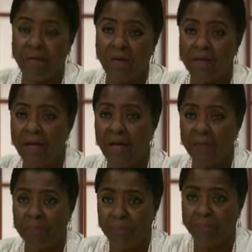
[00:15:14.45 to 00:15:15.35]

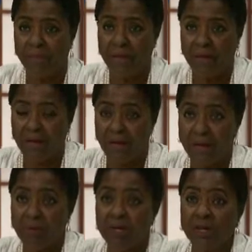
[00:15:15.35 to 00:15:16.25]
Now,
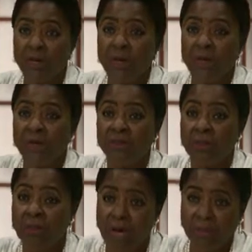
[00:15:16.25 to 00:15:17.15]
I'm going to go into
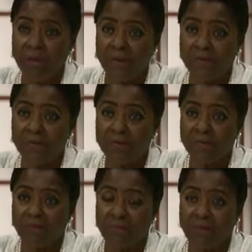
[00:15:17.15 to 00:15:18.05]
my piece.
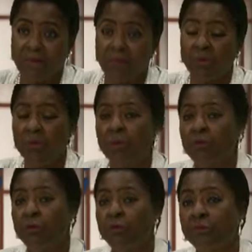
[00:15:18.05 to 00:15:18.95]
I'm going to
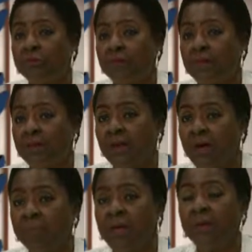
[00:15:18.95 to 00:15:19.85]
use the
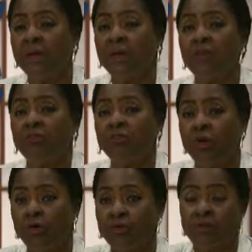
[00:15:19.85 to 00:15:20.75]
upcoming
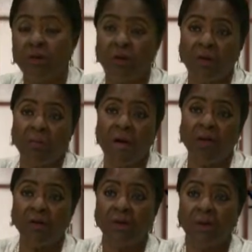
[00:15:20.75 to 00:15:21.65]
shows to talk
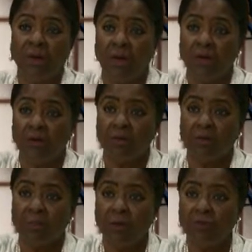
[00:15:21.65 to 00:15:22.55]
about
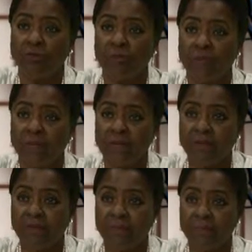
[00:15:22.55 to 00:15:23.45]
spiritual
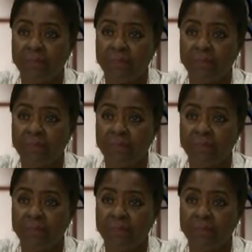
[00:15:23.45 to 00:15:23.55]
fitness